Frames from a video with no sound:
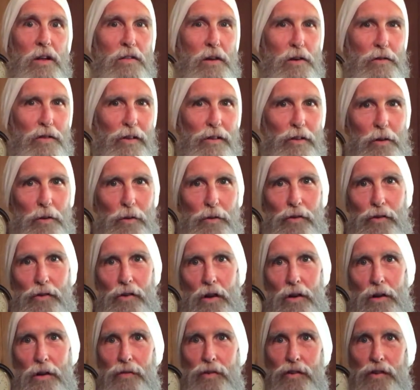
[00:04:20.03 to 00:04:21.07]
there's a little
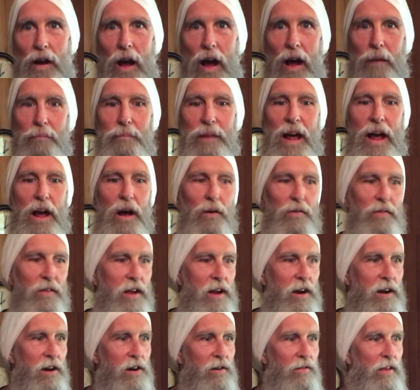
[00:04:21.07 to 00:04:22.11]
surf shop down
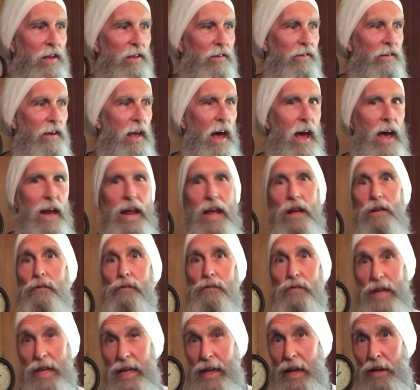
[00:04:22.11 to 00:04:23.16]
there that's got a
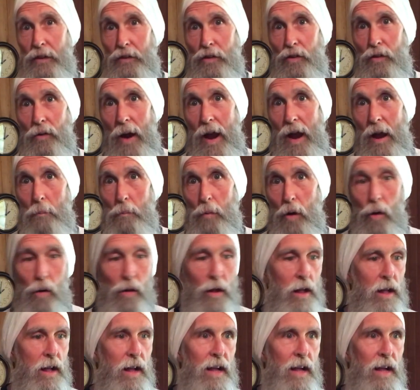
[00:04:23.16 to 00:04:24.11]
vegan scramble.